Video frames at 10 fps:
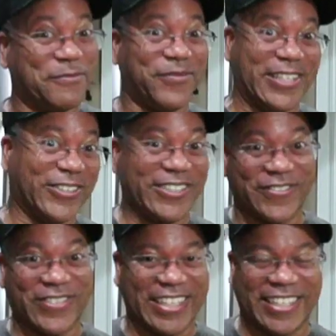Social
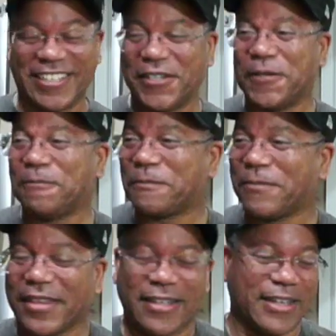media.
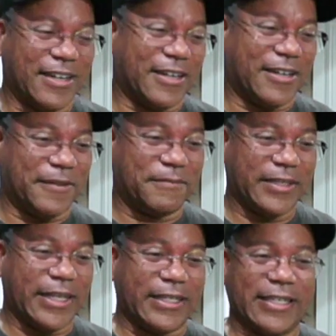um,
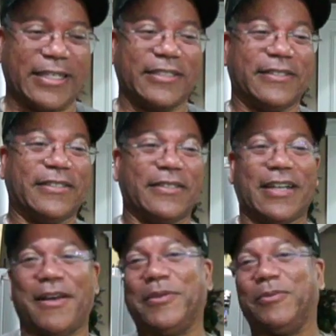and then
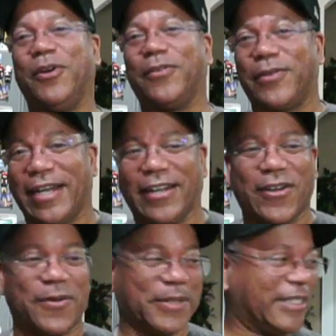I'll be moving right
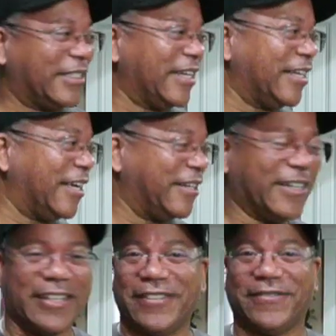along because I got
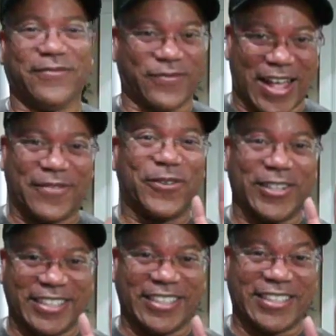five more
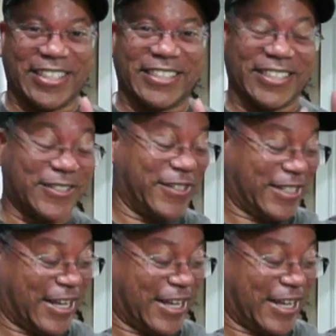of these things to cook.